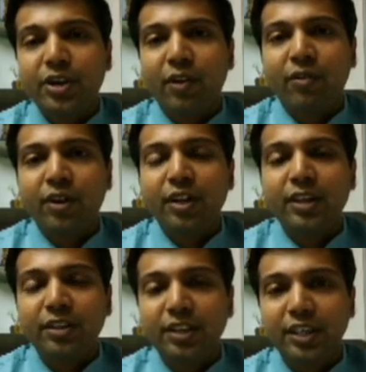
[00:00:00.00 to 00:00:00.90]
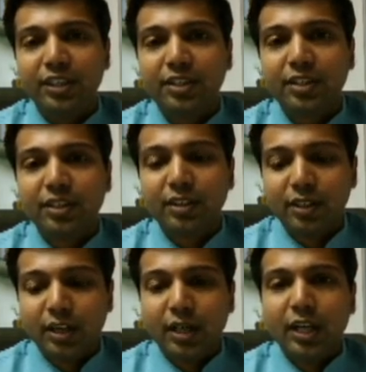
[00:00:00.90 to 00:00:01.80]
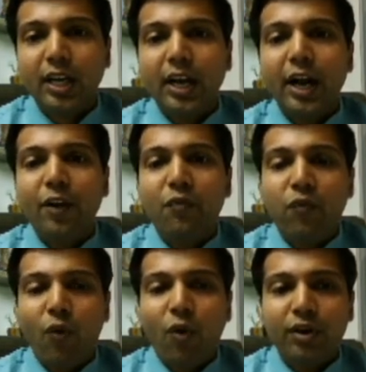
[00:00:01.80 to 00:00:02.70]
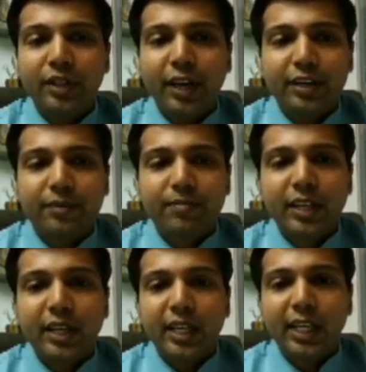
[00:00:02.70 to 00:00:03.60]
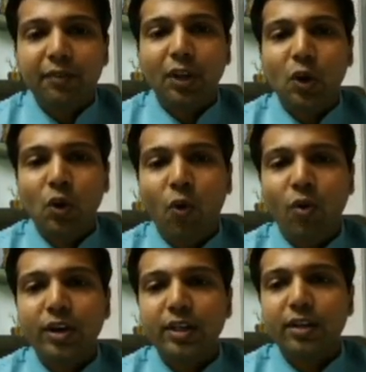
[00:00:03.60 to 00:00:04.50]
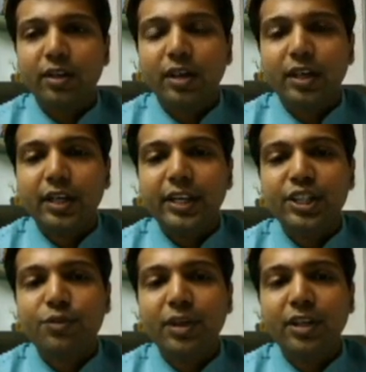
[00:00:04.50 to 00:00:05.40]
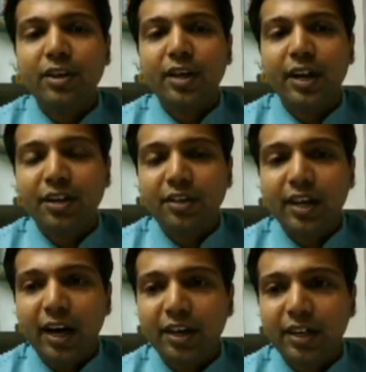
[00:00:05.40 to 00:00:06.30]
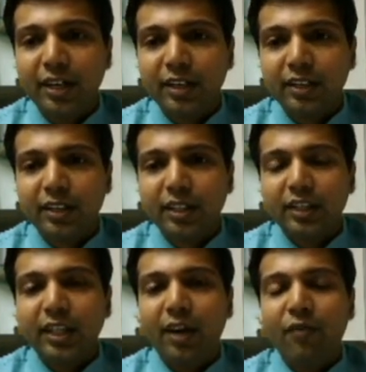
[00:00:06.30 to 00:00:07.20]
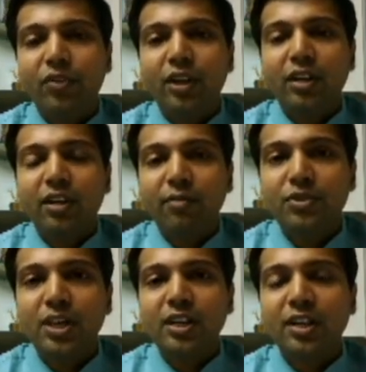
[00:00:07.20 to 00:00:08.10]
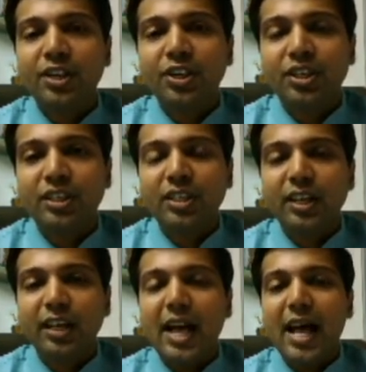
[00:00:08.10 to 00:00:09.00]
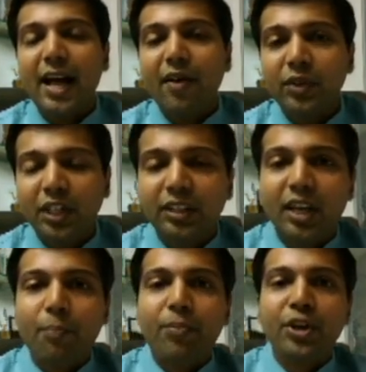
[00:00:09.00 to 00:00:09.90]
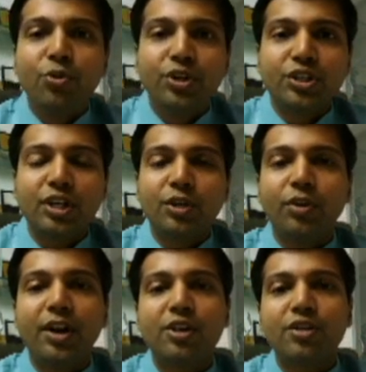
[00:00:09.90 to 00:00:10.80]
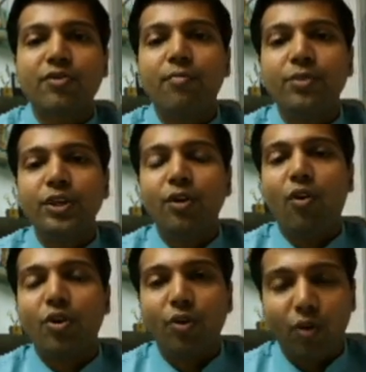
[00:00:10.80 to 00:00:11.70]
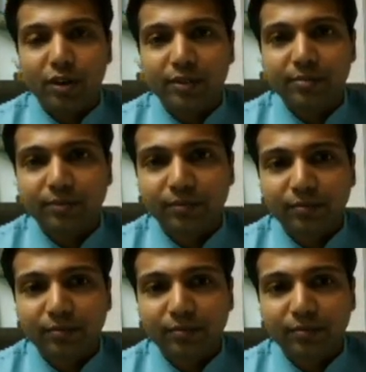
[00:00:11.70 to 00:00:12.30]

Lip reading: which are covered in this, and for that, if the loan is being granted, then the terms and conditions, whether they are prejudicial to the interest of the company or not.